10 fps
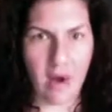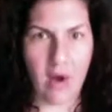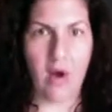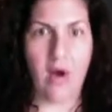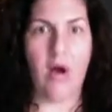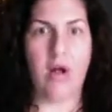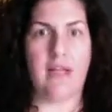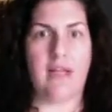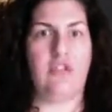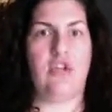all
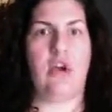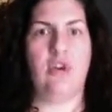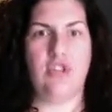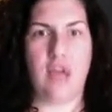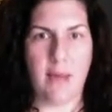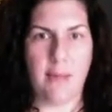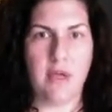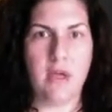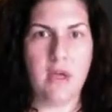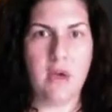gets charged up
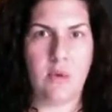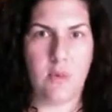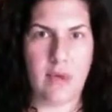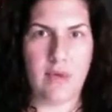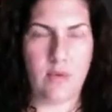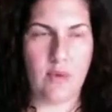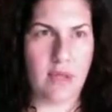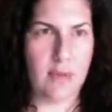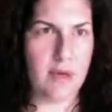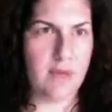when we have a
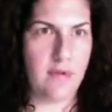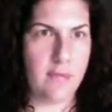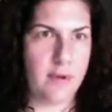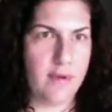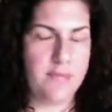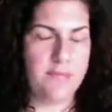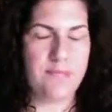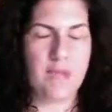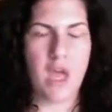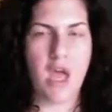really big full moon.
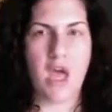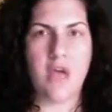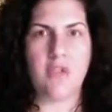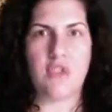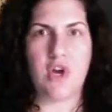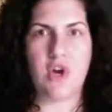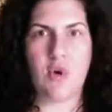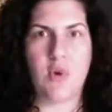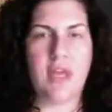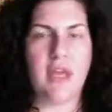
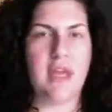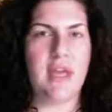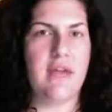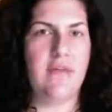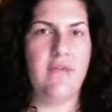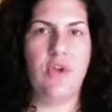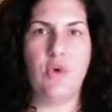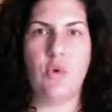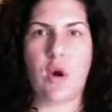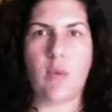So if
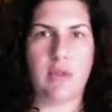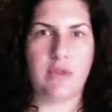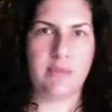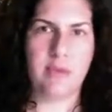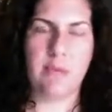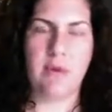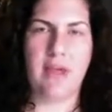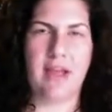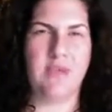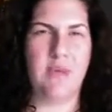you are one of those people
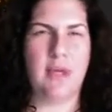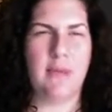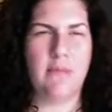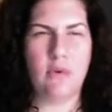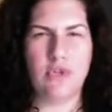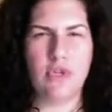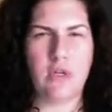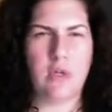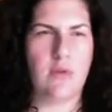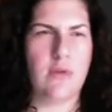that gets really
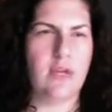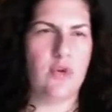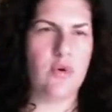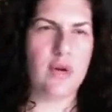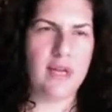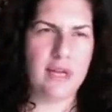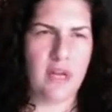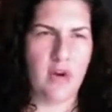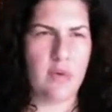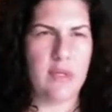emotional or really
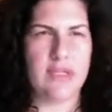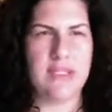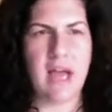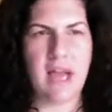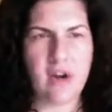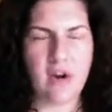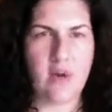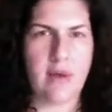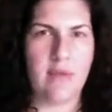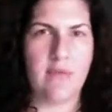cranky or really tired
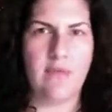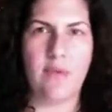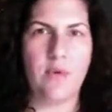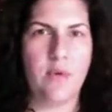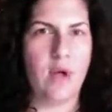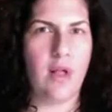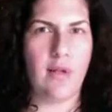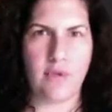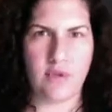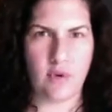around the full moon,
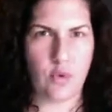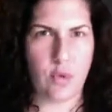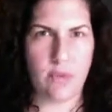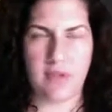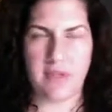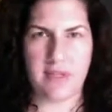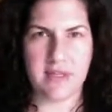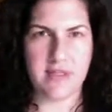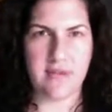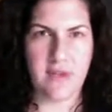all those are normal things
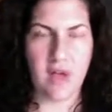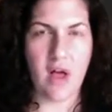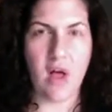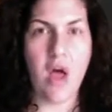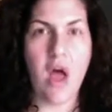to feel.